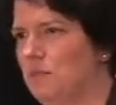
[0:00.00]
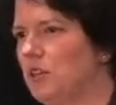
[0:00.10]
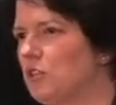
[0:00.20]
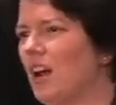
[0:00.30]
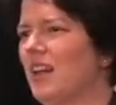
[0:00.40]

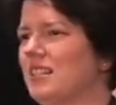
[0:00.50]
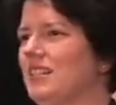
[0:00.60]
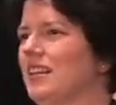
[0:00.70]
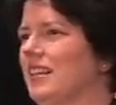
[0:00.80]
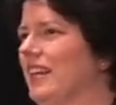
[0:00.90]
Madras
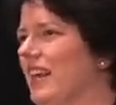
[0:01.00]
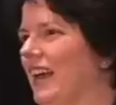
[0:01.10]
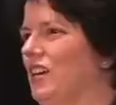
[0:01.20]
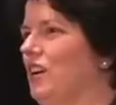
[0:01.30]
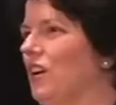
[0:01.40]
doesn't
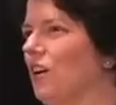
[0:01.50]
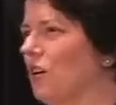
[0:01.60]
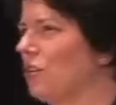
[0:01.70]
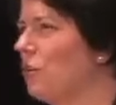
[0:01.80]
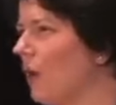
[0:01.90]
get
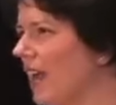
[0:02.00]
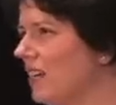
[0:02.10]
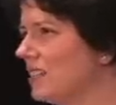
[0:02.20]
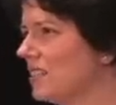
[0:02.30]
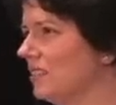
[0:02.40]

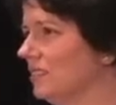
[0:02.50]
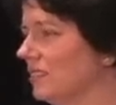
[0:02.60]
earthquakes."